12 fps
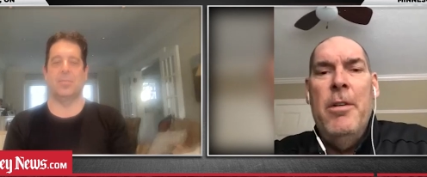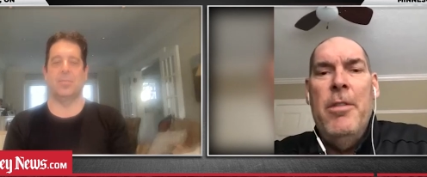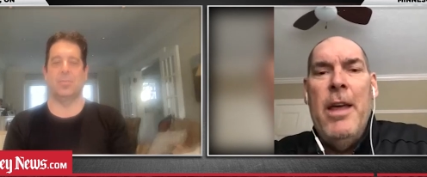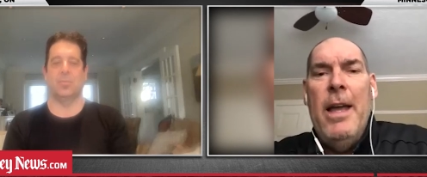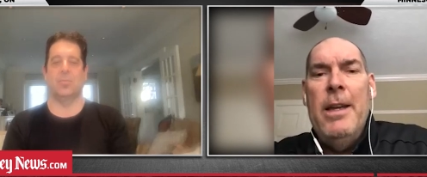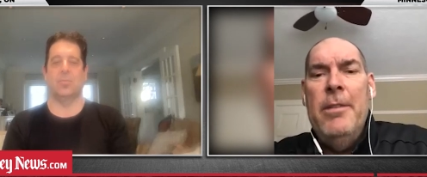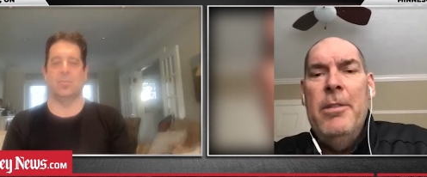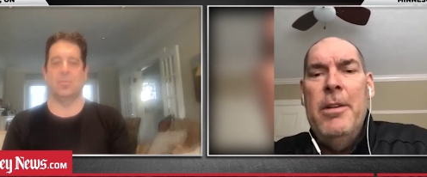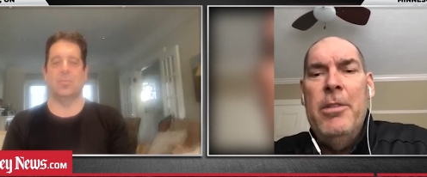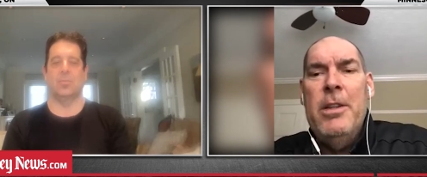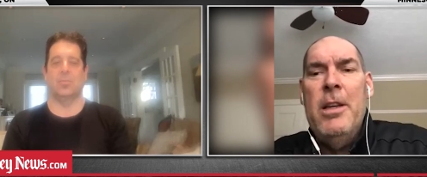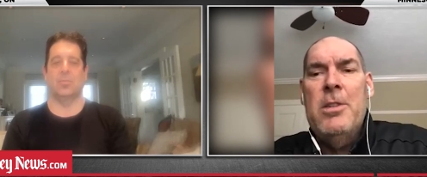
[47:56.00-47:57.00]
Speaker 1: of that, even
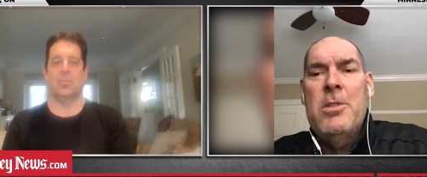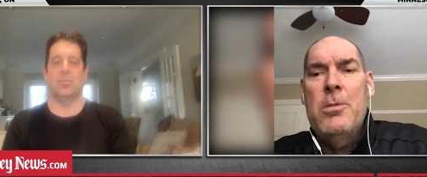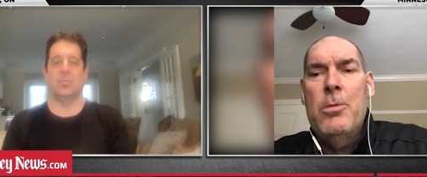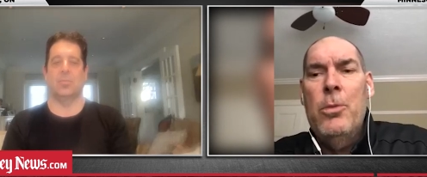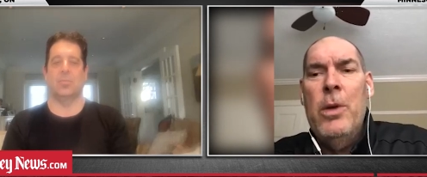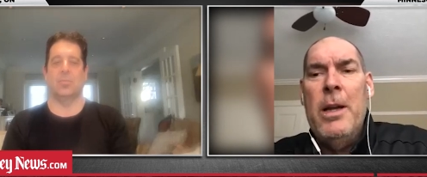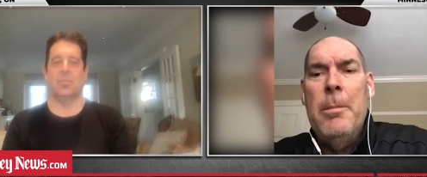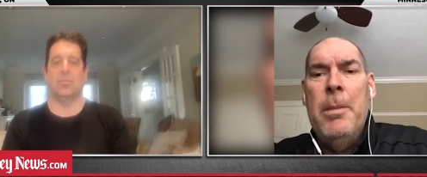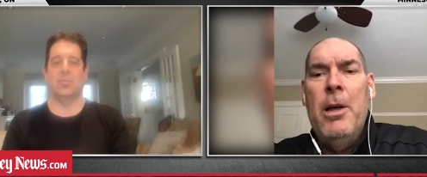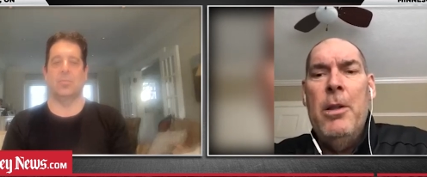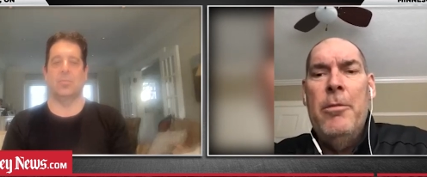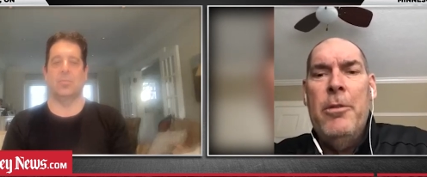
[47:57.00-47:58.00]
if it doesn't ring a
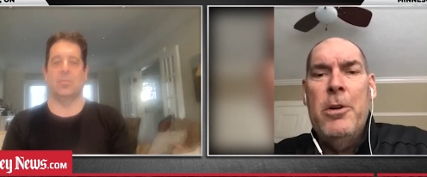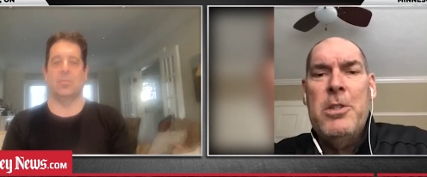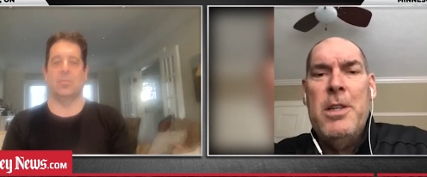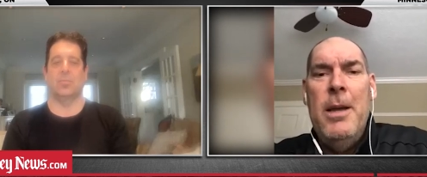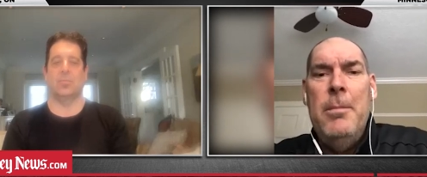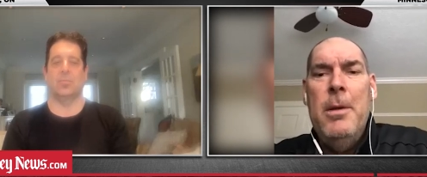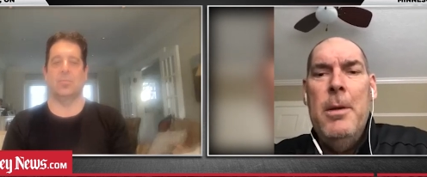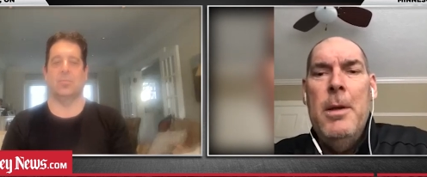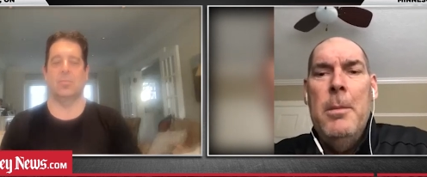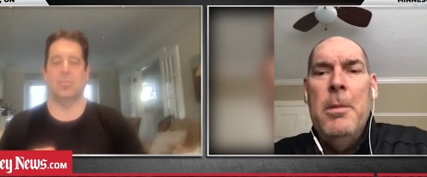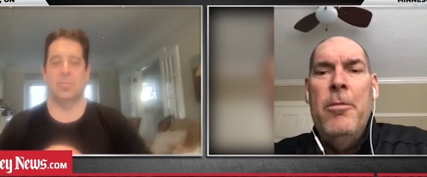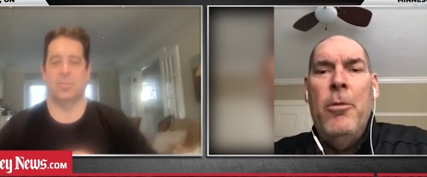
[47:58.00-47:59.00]
bell the first time.
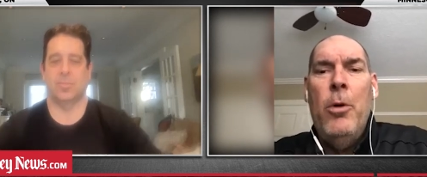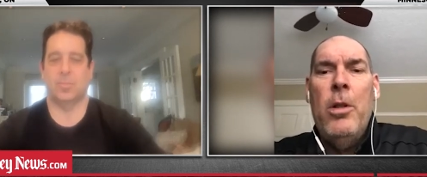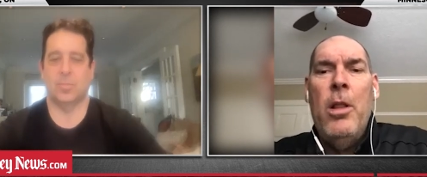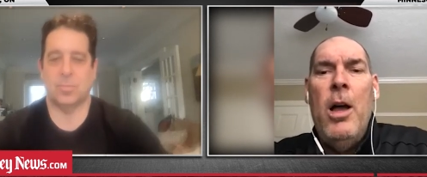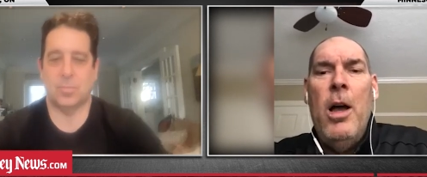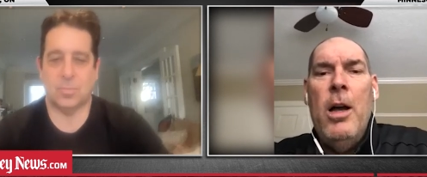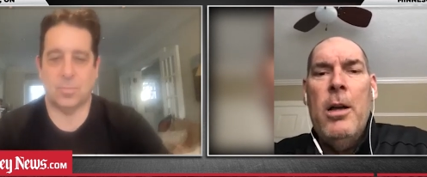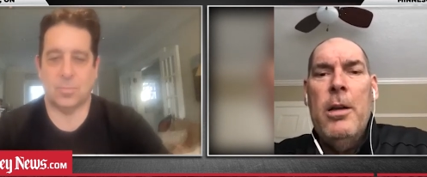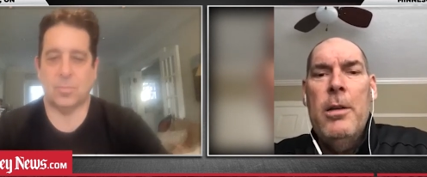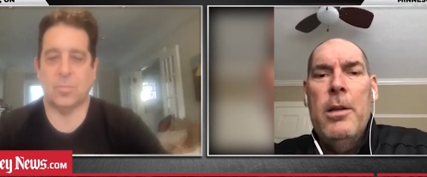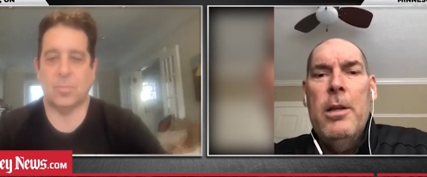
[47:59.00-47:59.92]
Before long,